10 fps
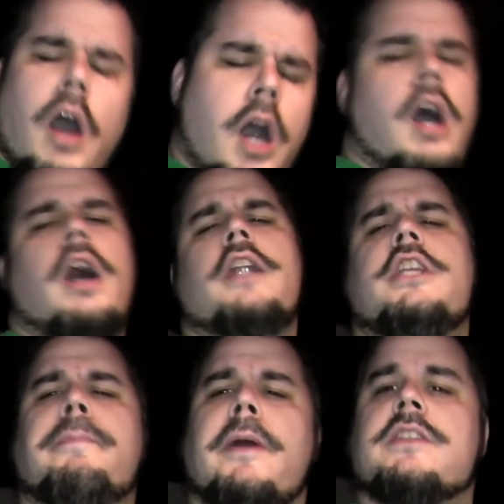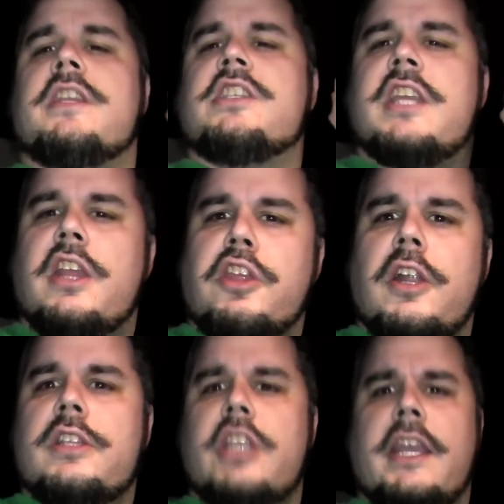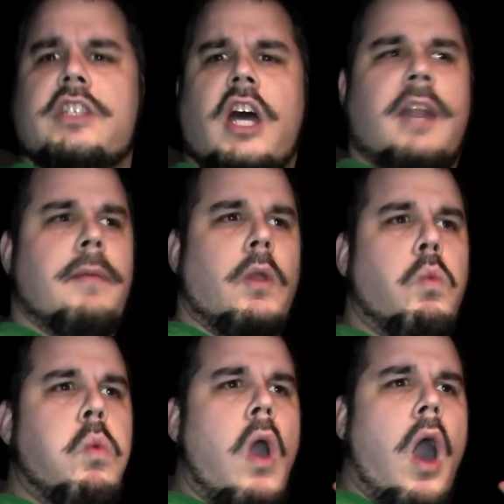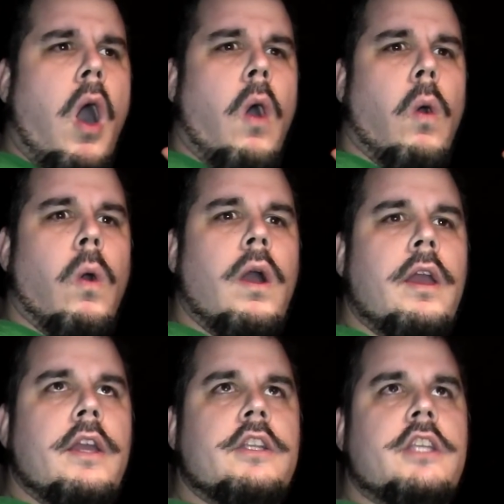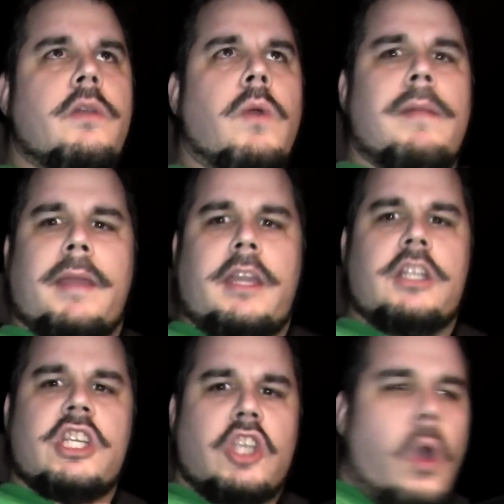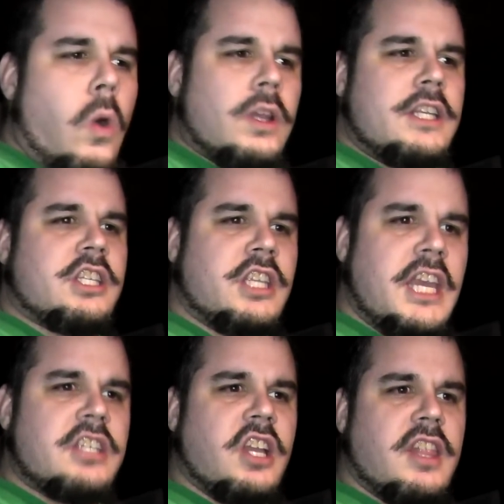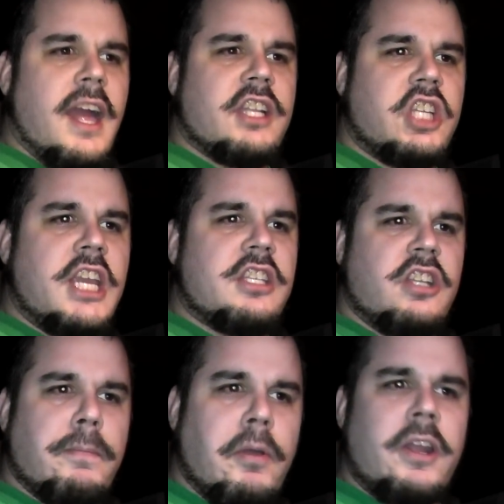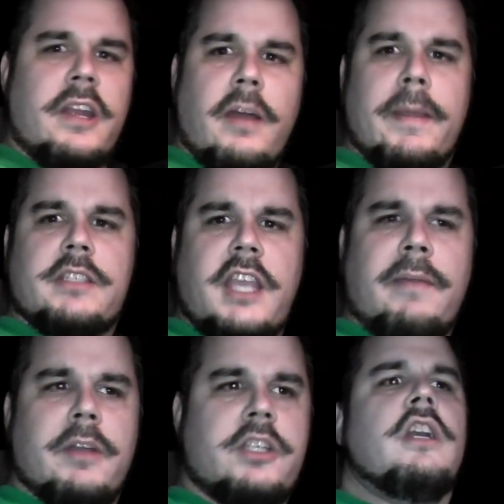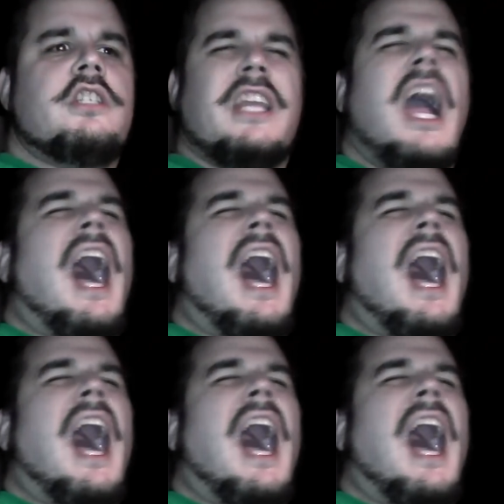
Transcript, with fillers: Oh, and she puts the third slice on. I'm like, whoa! She's like, what? I'm like, you just totally sneezed on that cheese and you're putting it on my sandwich. She's like,